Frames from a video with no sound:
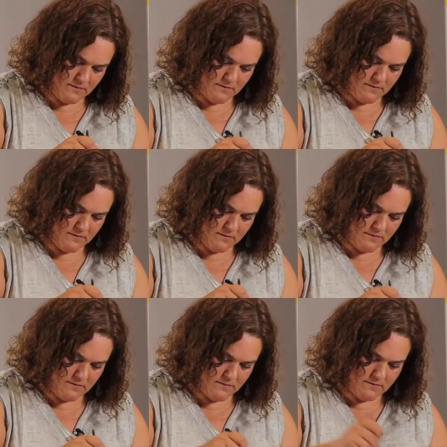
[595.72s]

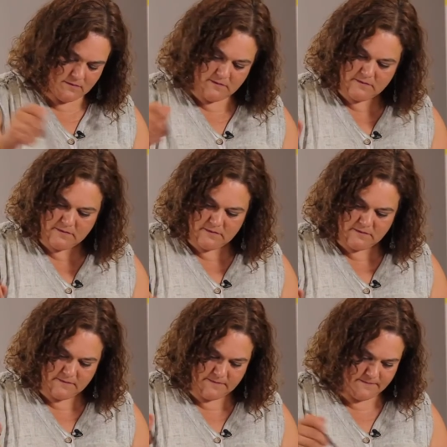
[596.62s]

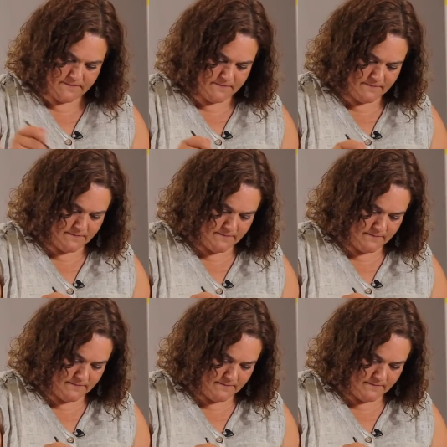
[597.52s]

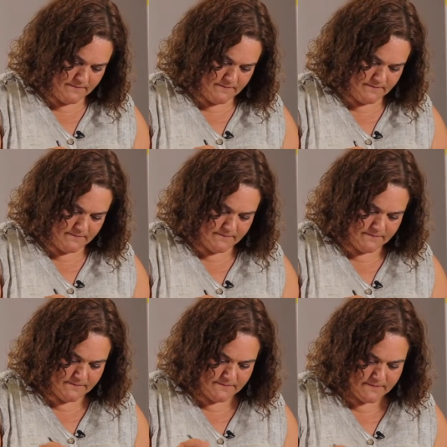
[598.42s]

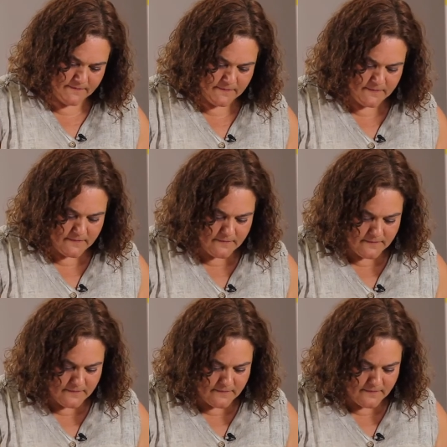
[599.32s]

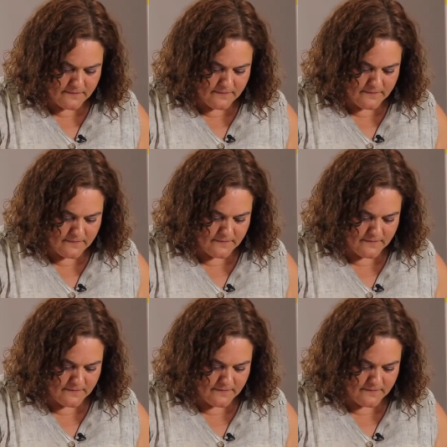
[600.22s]
(silence)